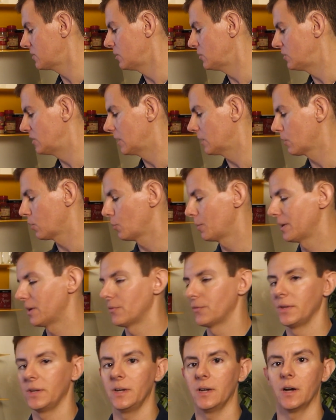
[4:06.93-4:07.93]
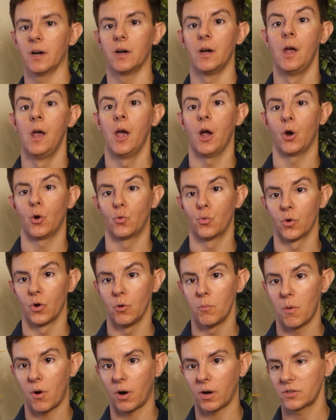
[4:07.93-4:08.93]
You see a little bit of the uh, grill
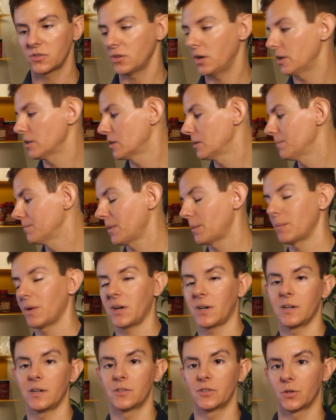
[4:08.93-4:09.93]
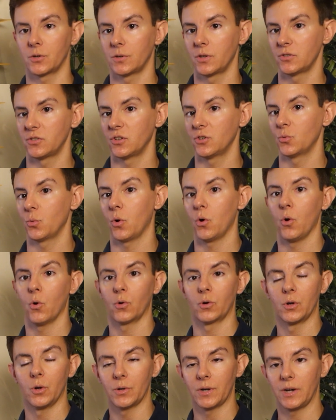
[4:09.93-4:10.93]
marks on them. I'm not going to turn this into a
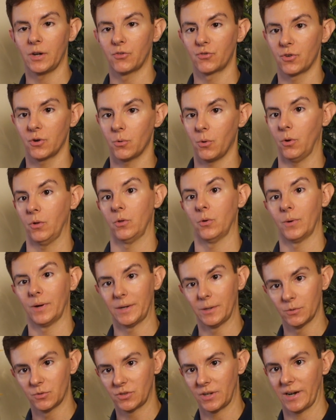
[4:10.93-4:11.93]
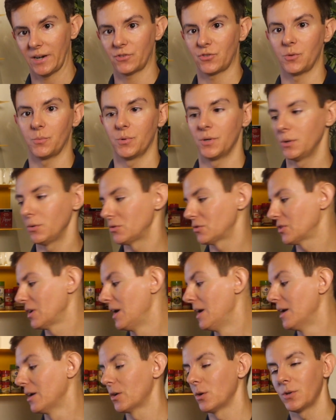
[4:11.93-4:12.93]
whole cooking show, although I used to actually produce
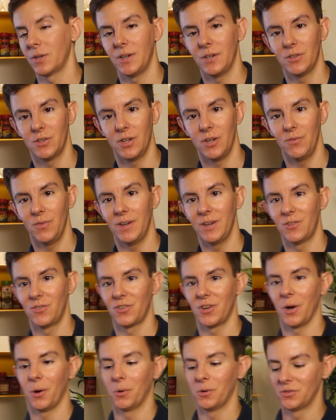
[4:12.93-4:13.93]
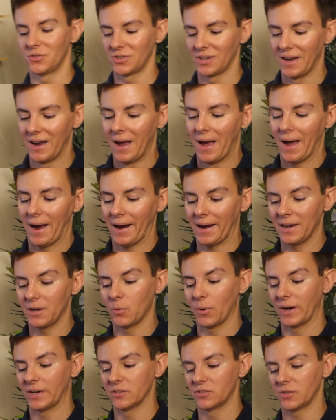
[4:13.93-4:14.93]
cooking TV shows.
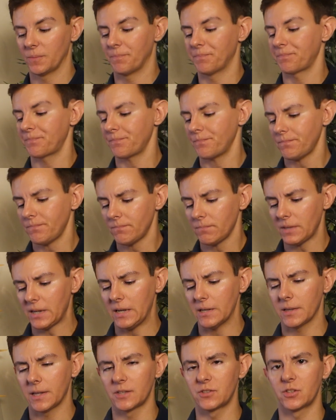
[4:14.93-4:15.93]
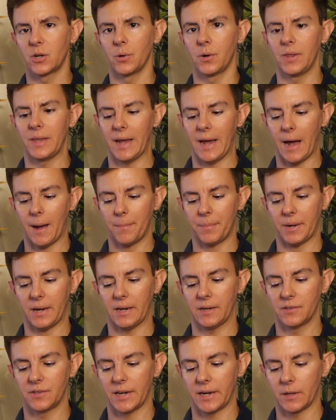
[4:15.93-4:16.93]
Anyways, Let's go to the app
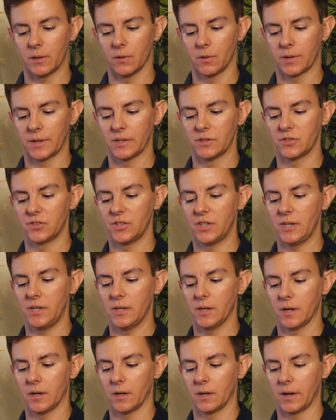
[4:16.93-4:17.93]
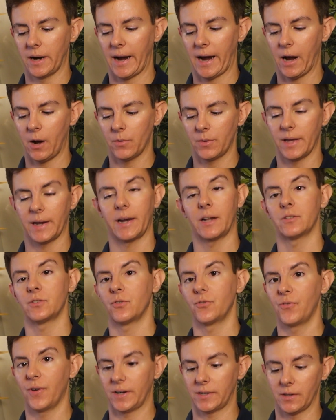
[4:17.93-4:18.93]
and take a look and see uh, how that has
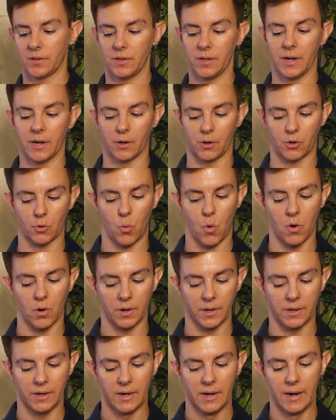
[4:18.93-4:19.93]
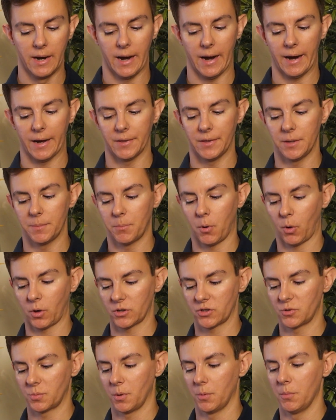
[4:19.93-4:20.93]
affected the air quality and the
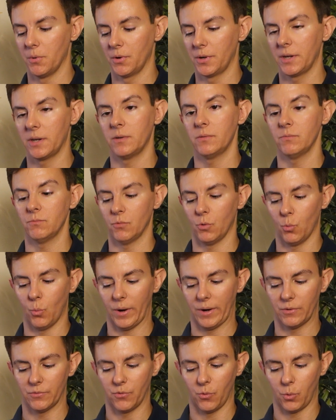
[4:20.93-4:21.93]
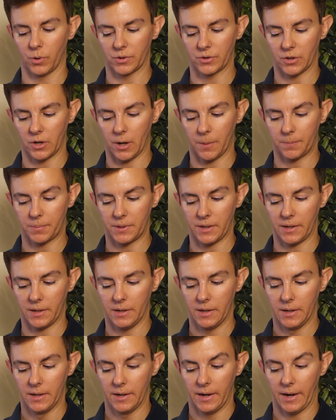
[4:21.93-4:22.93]
parts per million. We'll wait for it to update.